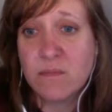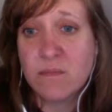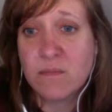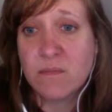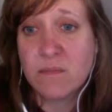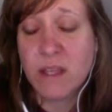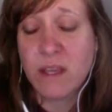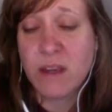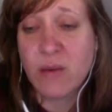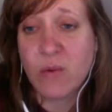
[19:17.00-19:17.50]

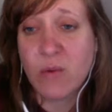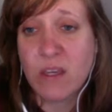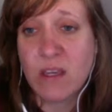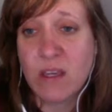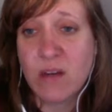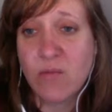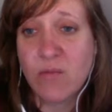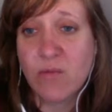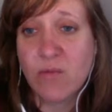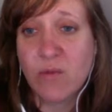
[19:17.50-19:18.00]
like we
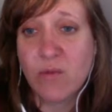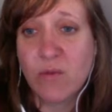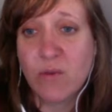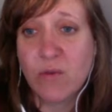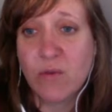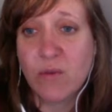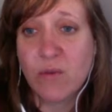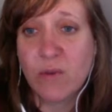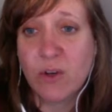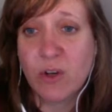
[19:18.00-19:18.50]
can
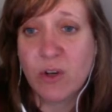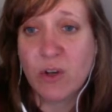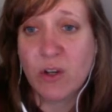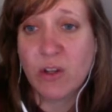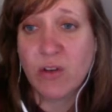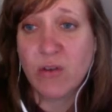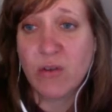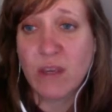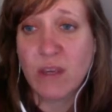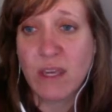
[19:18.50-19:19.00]
remove from
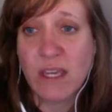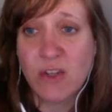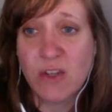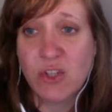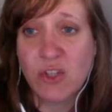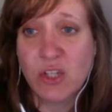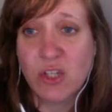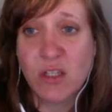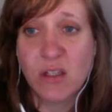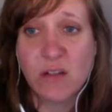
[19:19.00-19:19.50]
current
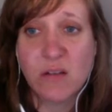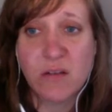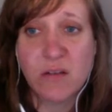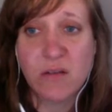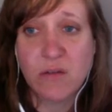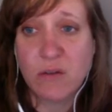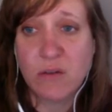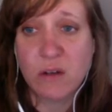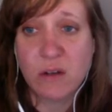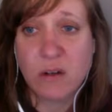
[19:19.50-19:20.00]
location
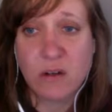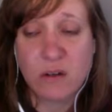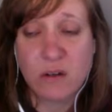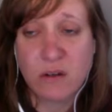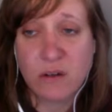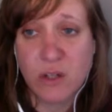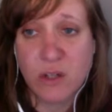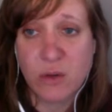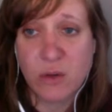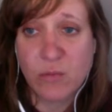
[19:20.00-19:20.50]
or,
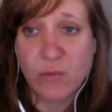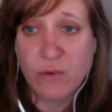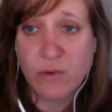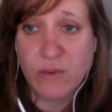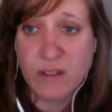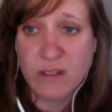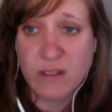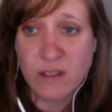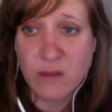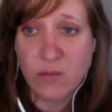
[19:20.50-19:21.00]
move
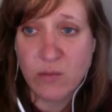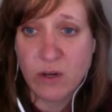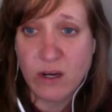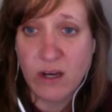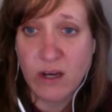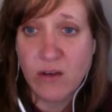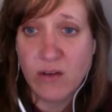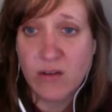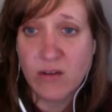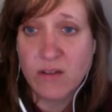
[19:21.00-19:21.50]
it somewhere
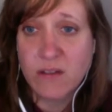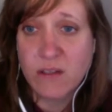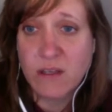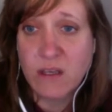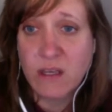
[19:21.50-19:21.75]
else.